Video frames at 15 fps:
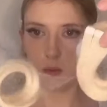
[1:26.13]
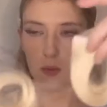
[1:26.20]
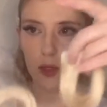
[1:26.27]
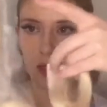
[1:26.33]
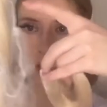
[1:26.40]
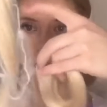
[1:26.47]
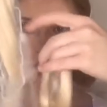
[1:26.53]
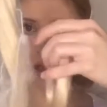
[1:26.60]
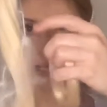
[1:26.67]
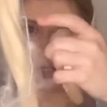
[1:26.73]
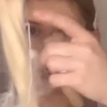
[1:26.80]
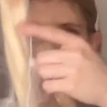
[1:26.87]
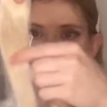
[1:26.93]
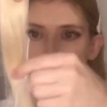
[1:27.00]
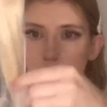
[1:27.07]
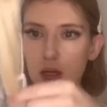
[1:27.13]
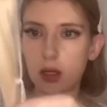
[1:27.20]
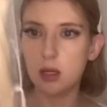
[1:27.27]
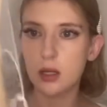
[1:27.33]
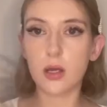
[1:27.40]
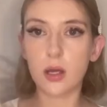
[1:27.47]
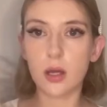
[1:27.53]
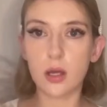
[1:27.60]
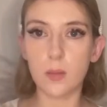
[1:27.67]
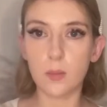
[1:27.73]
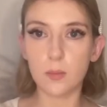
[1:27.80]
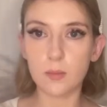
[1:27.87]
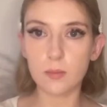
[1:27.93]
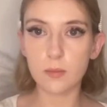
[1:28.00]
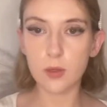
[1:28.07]
really
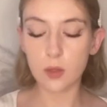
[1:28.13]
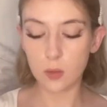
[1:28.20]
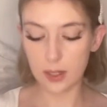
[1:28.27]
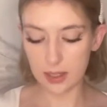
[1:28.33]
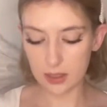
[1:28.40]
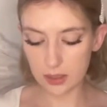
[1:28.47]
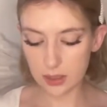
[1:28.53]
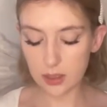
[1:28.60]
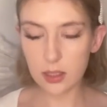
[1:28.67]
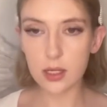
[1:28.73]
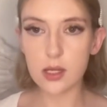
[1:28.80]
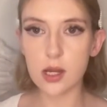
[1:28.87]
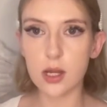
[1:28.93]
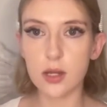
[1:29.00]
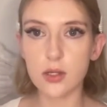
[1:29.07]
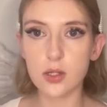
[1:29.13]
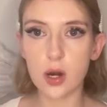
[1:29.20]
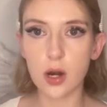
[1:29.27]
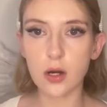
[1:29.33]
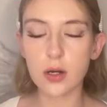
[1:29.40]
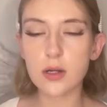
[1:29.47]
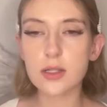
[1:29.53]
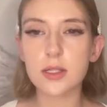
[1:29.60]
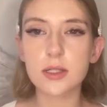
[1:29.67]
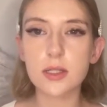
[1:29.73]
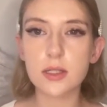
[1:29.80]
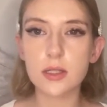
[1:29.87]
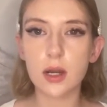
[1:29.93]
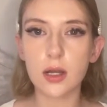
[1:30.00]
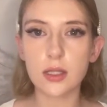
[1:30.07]
quickly and darker, since
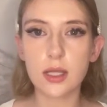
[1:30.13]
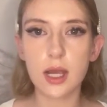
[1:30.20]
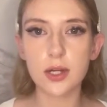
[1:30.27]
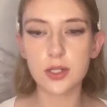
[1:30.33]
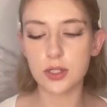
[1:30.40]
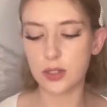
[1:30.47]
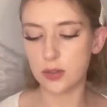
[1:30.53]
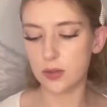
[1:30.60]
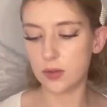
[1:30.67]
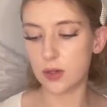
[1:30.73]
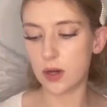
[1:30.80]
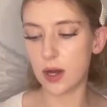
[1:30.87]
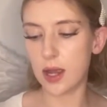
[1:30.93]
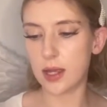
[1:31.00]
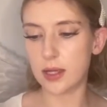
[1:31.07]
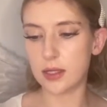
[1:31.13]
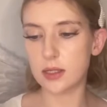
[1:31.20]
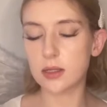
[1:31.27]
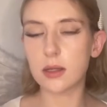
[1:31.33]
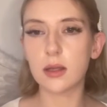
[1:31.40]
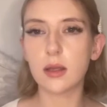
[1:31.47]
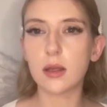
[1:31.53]
it's not attached to your head.